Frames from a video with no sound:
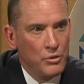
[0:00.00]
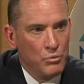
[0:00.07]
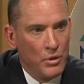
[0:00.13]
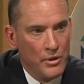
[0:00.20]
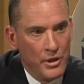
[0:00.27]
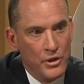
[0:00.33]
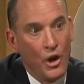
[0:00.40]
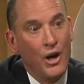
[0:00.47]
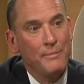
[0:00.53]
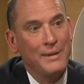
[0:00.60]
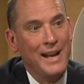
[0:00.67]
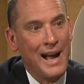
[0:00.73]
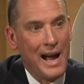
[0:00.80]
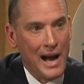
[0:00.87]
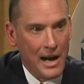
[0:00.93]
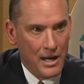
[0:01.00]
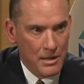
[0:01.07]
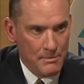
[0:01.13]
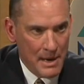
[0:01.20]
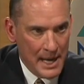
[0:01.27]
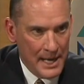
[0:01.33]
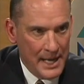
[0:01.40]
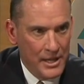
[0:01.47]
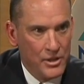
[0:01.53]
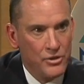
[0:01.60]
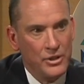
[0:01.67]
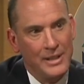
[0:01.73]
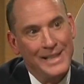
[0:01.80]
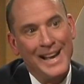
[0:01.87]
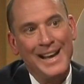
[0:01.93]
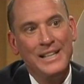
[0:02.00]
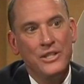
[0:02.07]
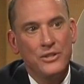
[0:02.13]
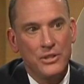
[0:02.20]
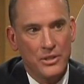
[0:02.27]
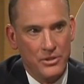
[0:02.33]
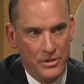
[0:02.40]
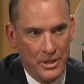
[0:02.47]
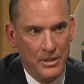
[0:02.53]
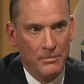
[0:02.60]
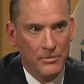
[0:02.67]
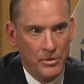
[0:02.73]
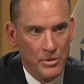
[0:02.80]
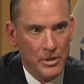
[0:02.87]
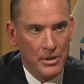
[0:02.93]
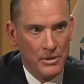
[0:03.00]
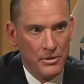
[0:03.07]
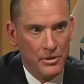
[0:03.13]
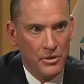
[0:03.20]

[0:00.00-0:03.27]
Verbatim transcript: is one that's already been hired by an agency, and the agency is sending them to the,